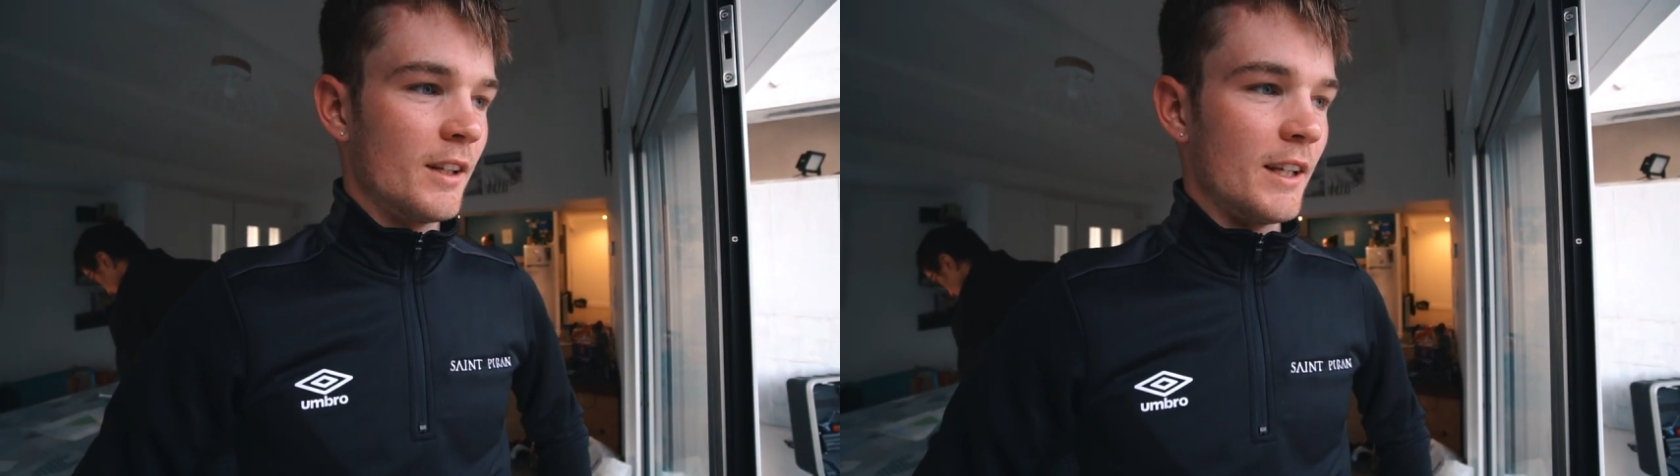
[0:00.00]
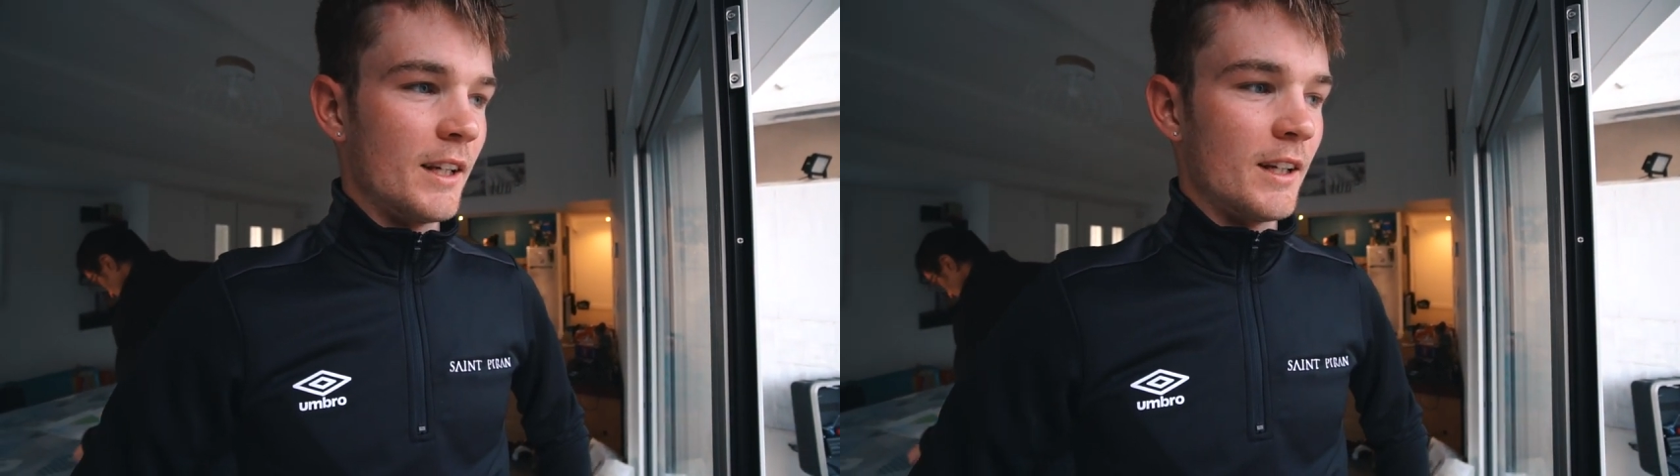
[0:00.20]

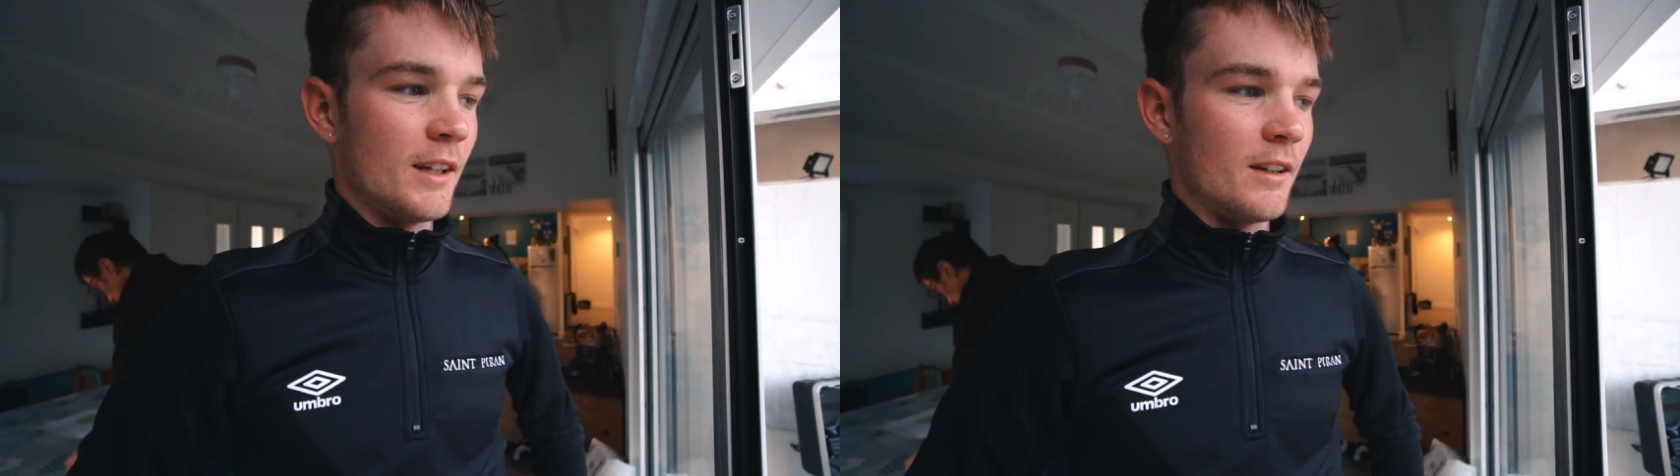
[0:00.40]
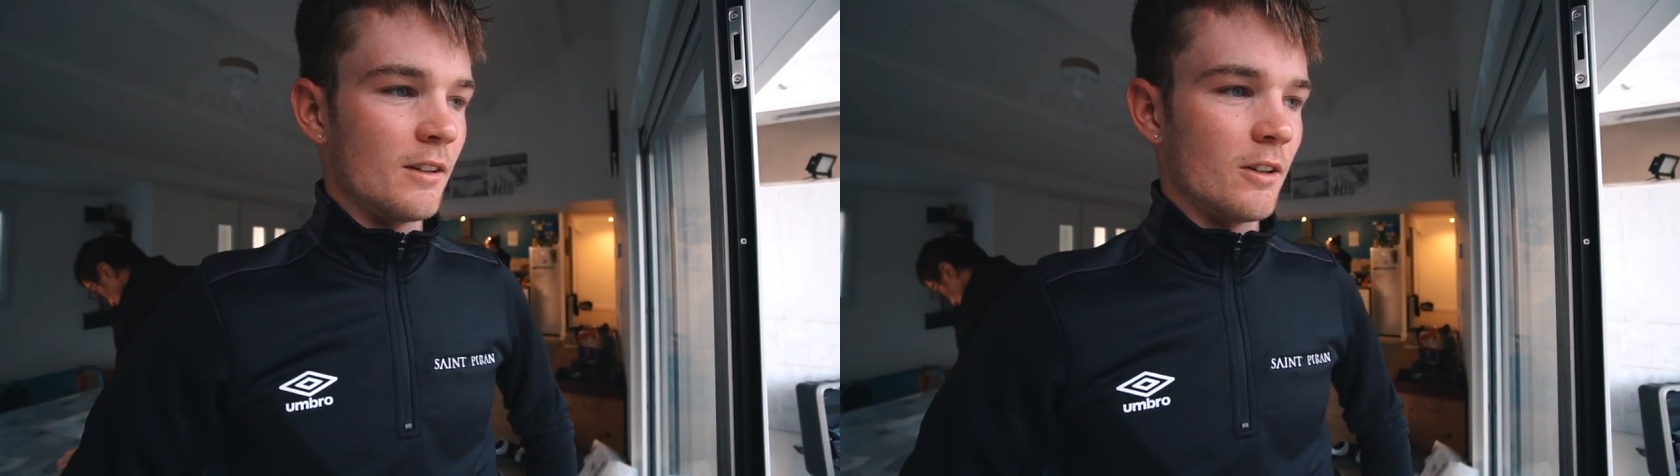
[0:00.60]

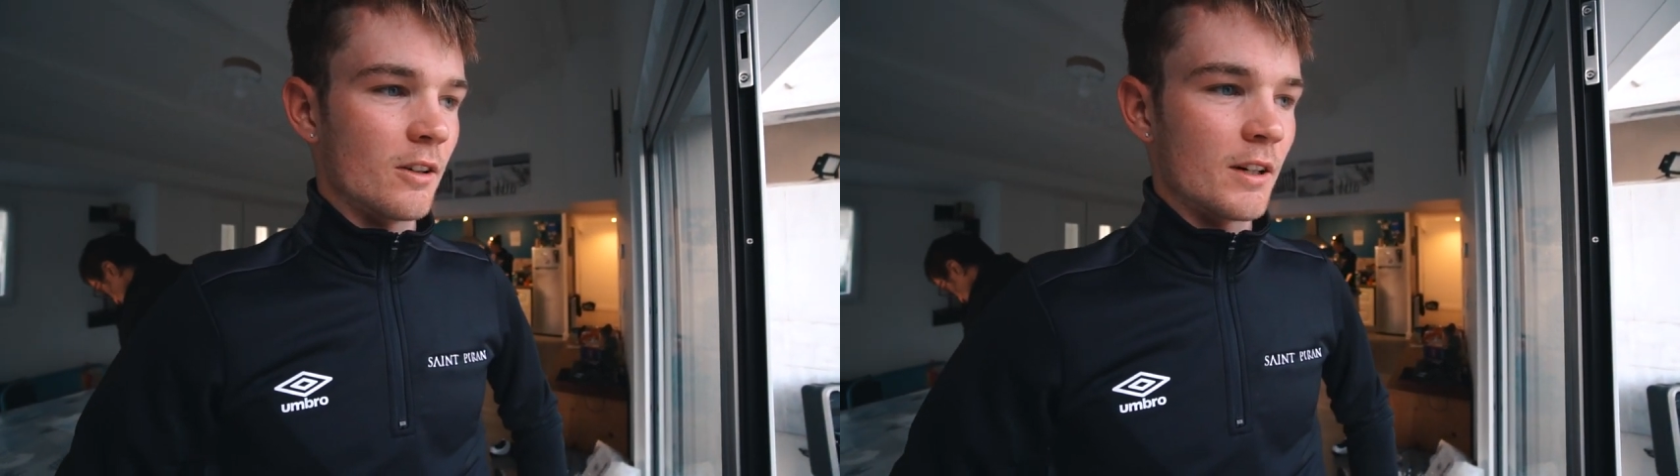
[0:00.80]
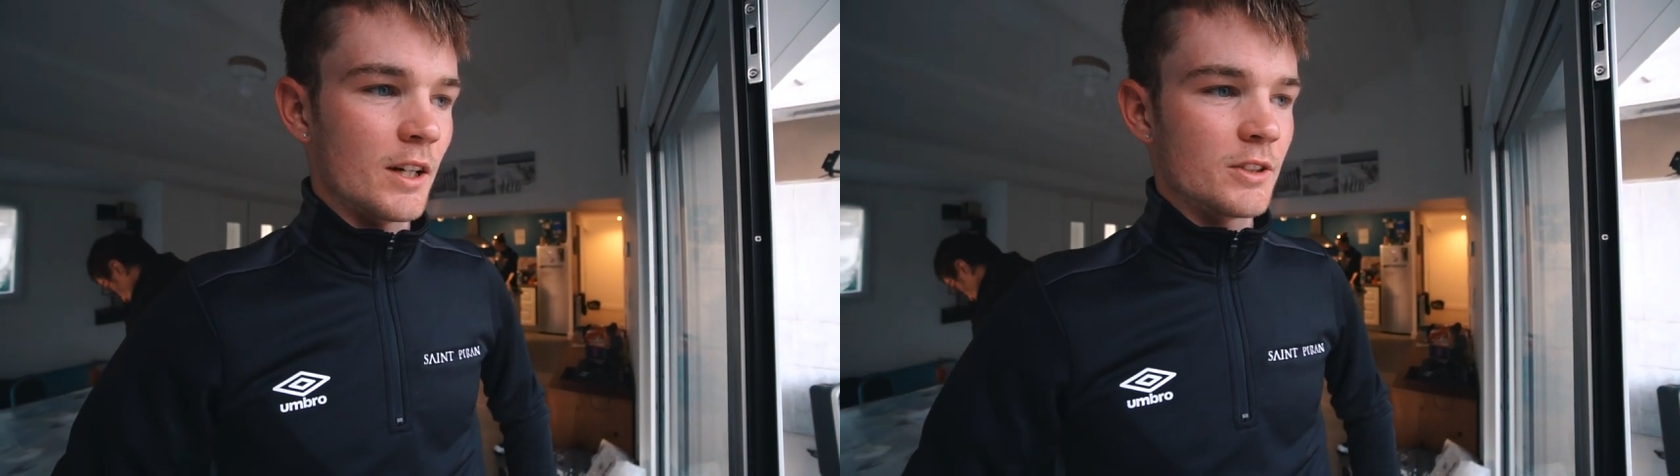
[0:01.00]
Yeah, a lot
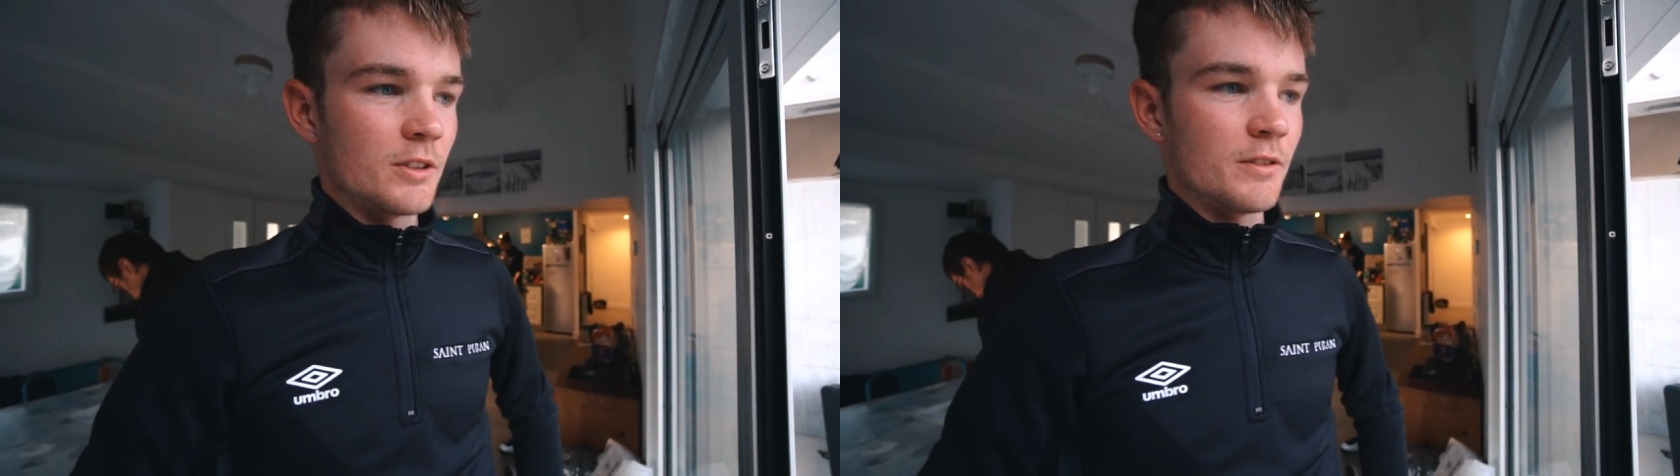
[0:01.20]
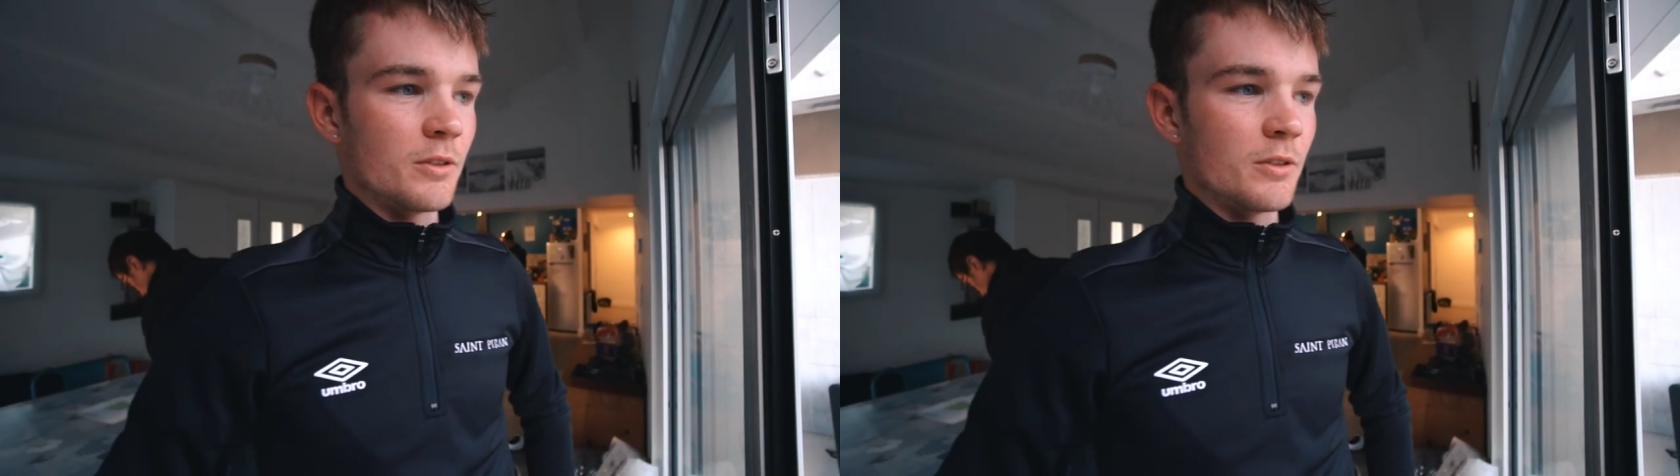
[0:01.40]
of crashes.